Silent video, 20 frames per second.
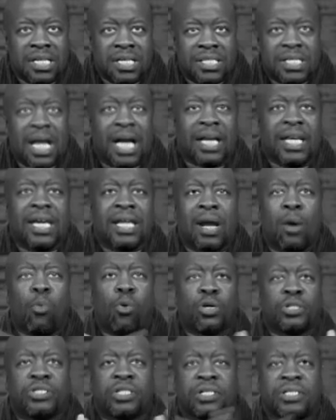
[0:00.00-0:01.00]
Now, again, I
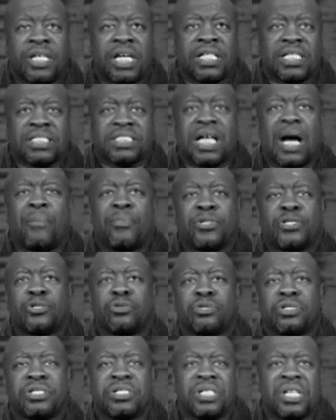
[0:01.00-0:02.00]
want to take this
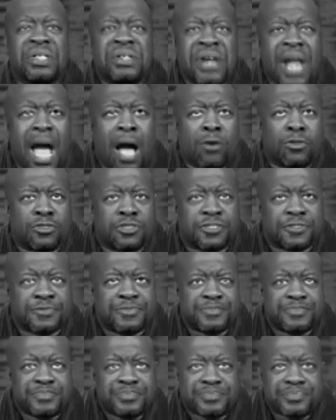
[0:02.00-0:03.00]
opportunity to announce
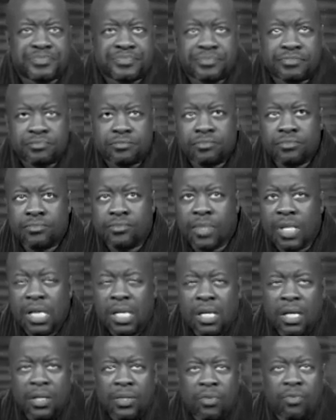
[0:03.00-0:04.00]

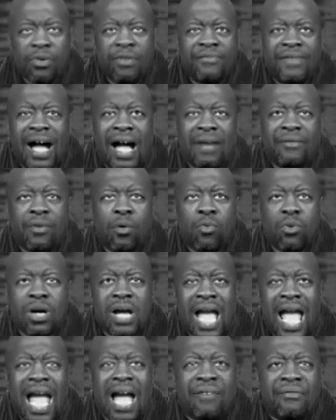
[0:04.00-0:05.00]
the revival we're
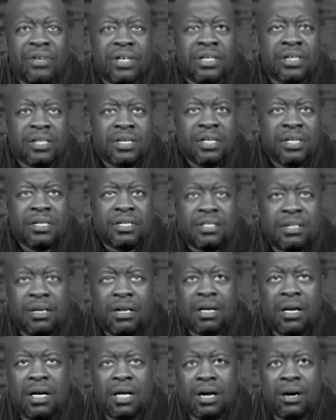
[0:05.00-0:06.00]
having
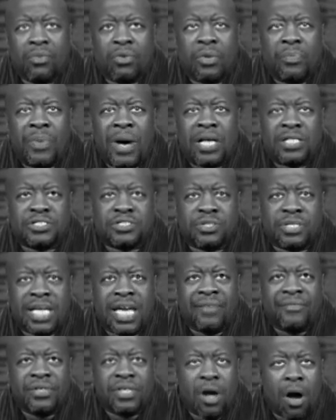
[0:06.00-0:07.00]
uh, with Apostle
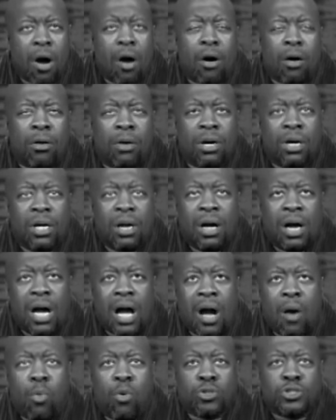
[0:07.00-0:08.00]
Kevin Hall.
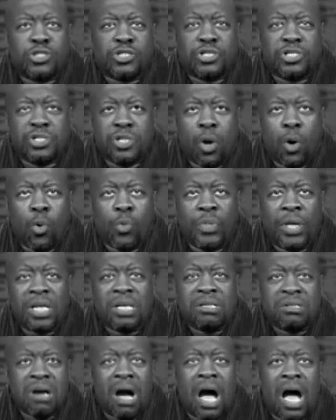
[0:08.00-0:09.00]
I want you to know
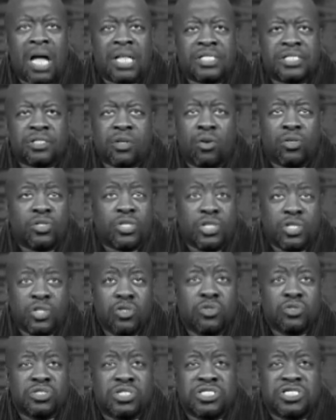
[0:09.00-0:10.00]
that God's going to
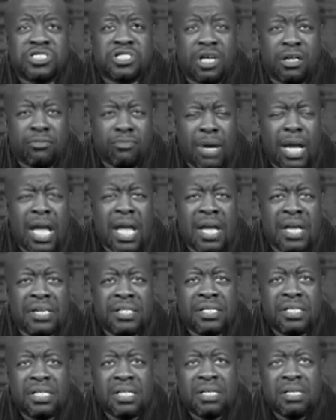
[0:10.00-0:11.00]
use this young man.
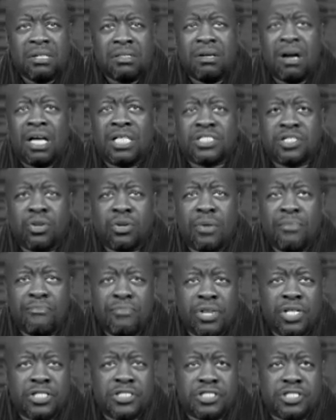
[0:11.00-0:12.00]
God's going to
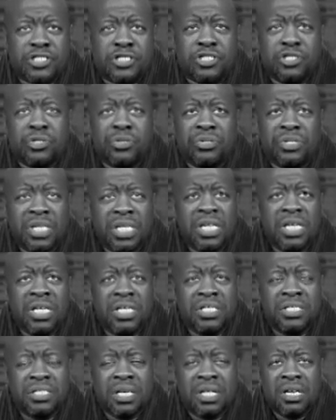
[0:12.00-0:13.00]
minister to your
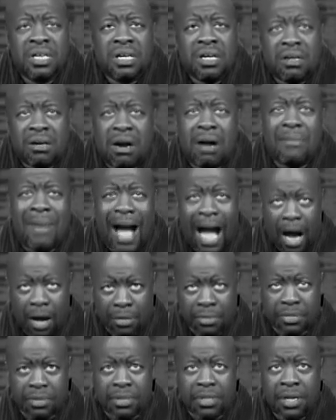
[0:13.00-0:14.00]
needs. Come
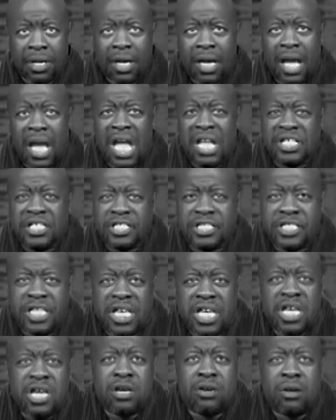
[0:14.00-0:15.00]
out and just
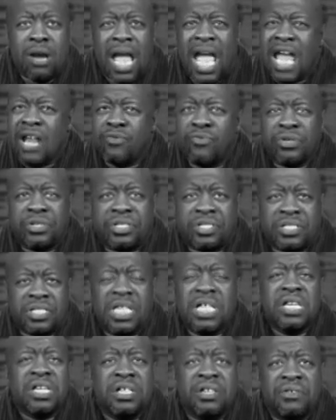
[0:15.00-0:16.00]
hear and
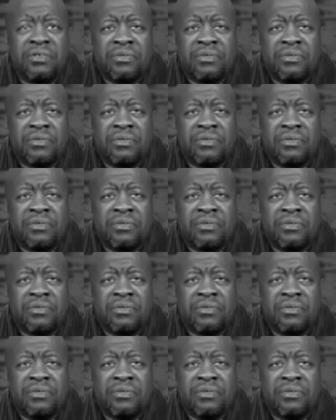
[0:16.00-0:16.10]
receive.